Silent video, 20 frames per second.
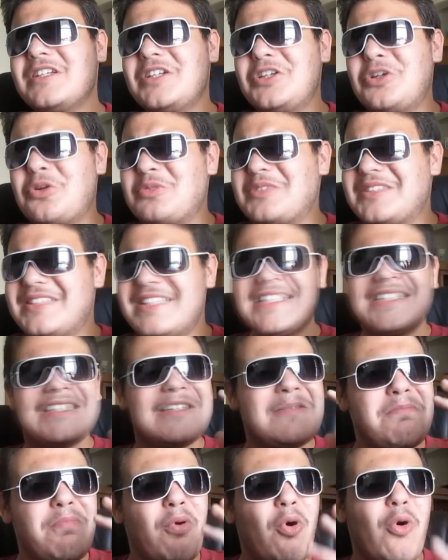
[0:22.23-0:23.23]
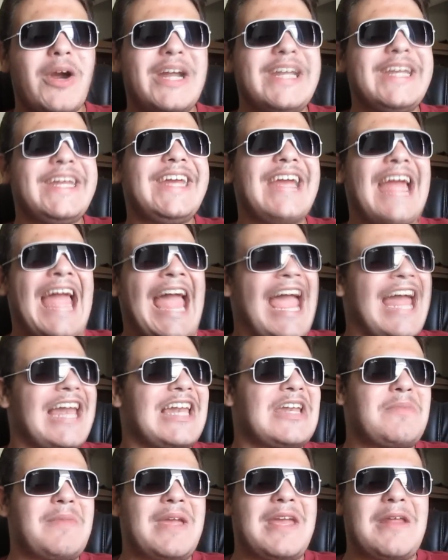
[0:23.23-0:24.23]
you know, disappointing
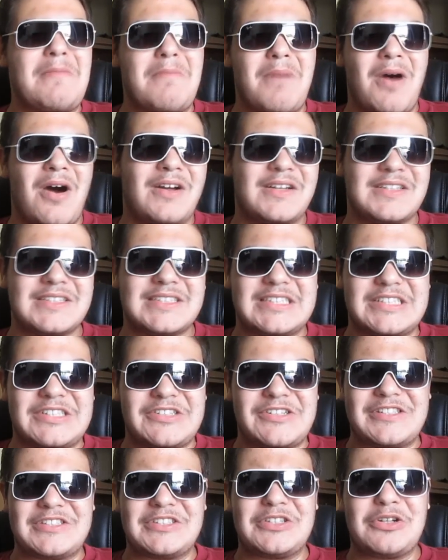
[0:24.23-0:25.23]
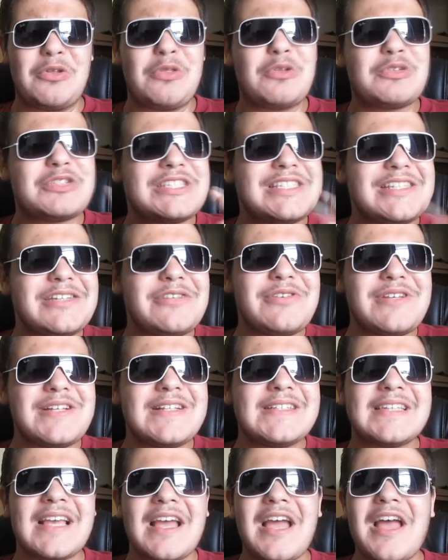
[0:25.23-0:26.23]
anime and manga series. You know, those
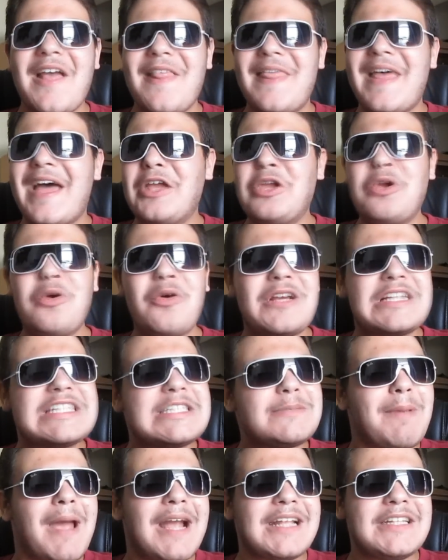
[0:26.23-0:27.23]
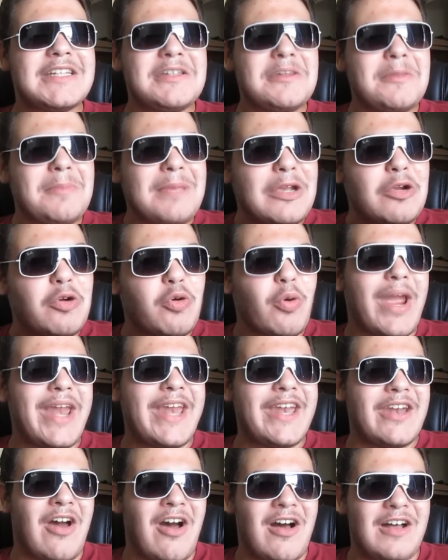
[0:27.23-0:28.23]
series that you're expecting to be great
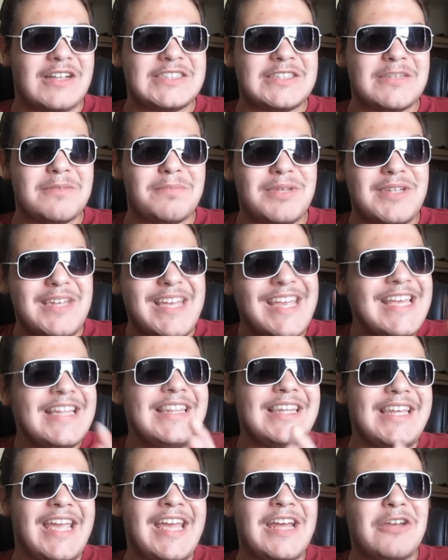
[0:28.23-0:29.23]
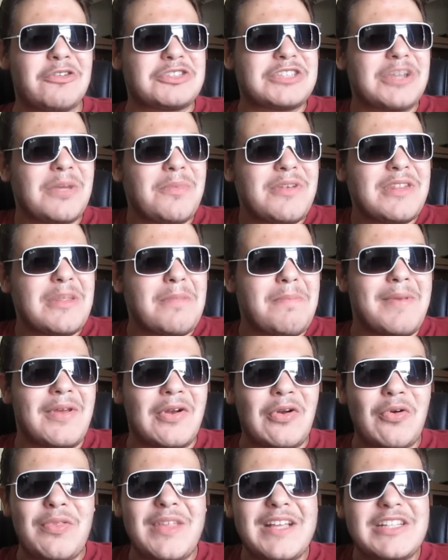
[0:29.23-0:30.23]
and awesome, but in the end or somewhere in the
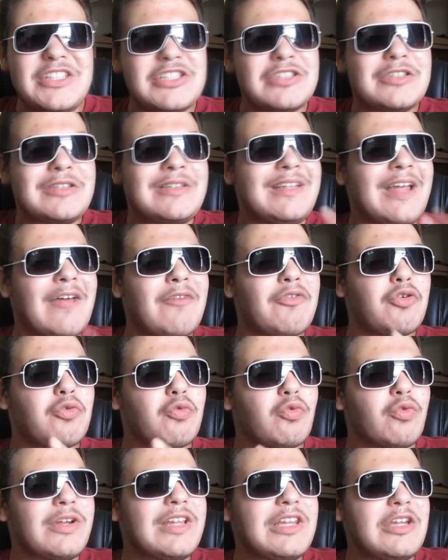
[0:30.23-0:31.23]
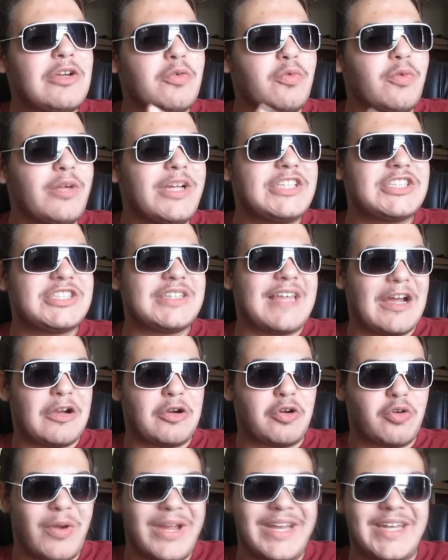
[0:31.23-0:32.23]
middle, they just never really reach
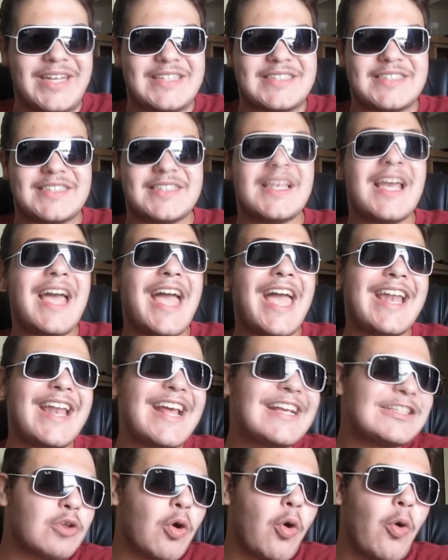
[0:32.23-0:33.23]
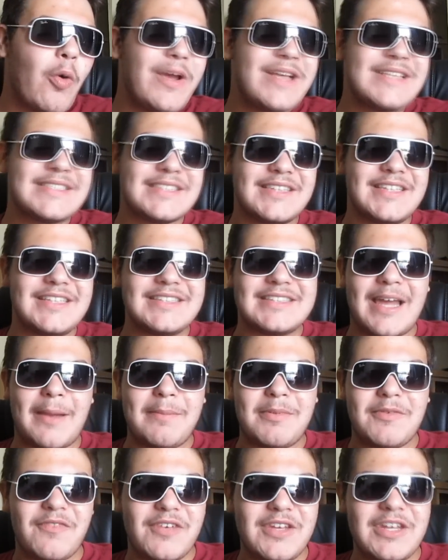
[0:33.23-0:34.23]
that greatness. And as always in these
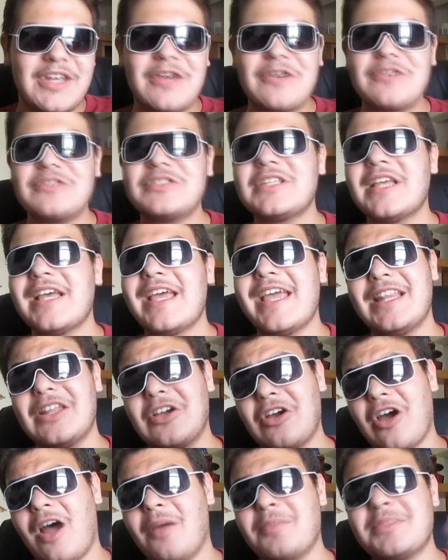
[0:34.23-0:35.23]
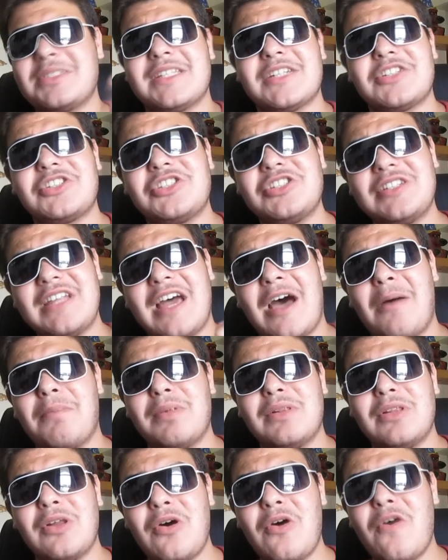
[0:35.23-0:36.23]
type of videos, in the comment section down
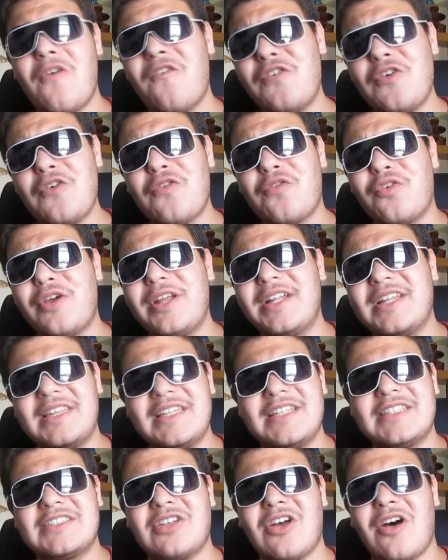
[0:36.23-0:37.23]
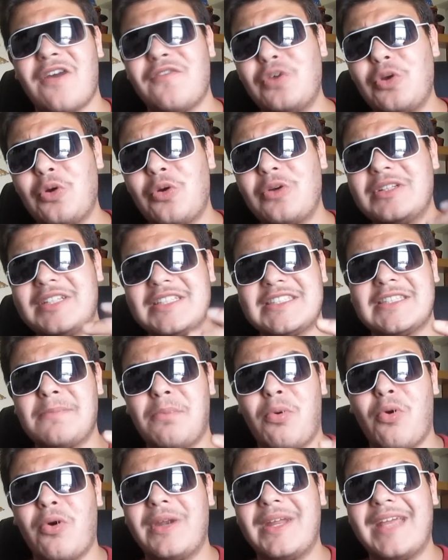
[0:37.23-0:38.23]
below, feel free to list off your
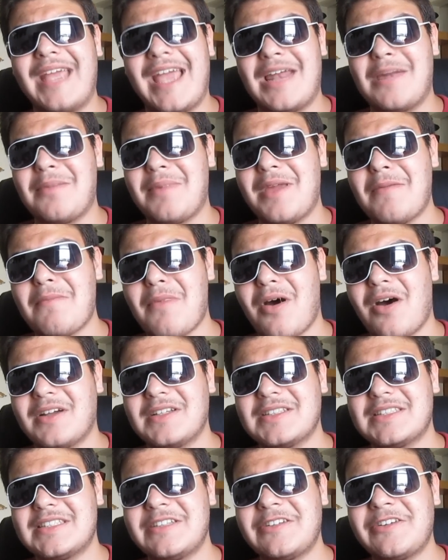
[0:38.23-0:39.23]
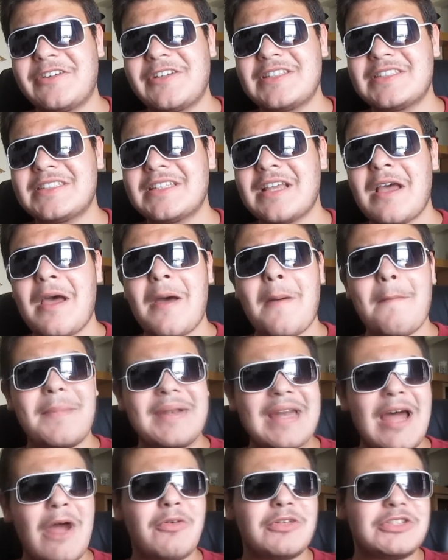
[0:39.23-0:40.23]
disappointing anime and manga series.
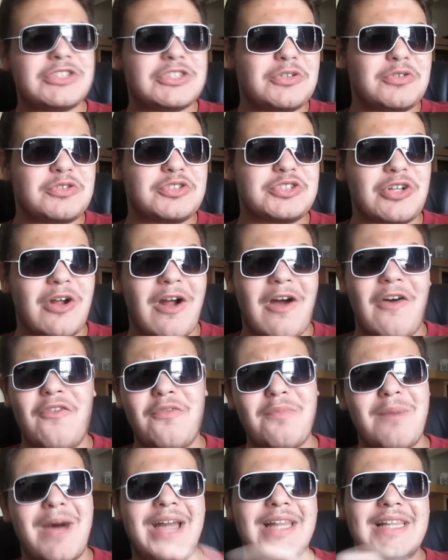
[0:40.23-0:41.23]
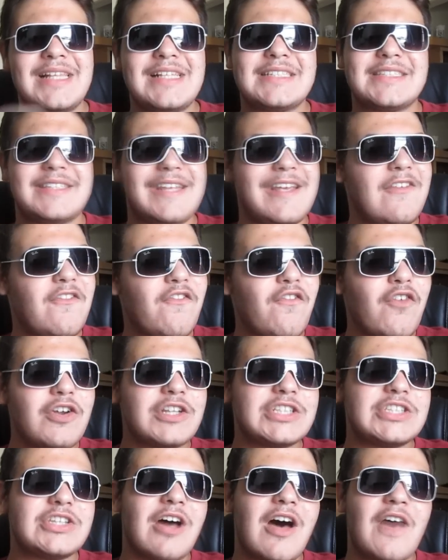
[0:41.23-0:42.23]
But now we're just going to start off my list, and
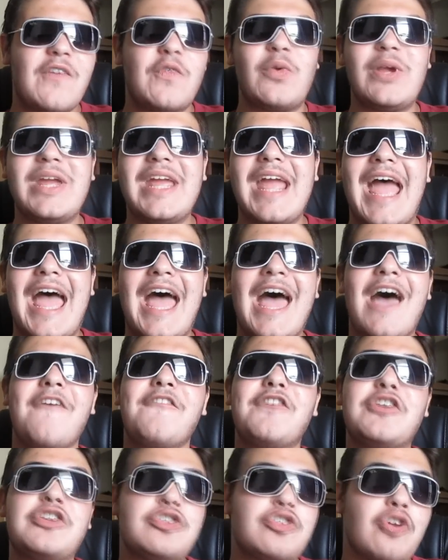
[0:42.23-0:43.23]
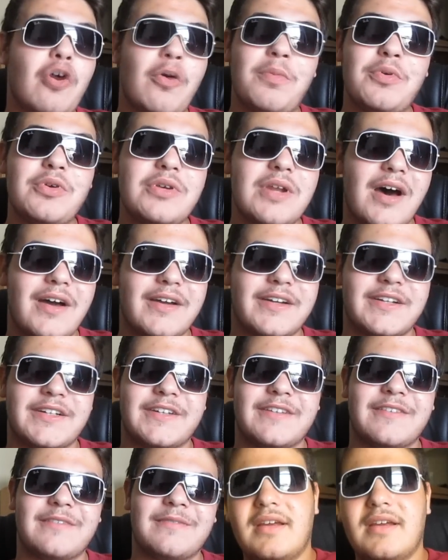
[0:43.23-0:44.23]
first off we have Nobunaga.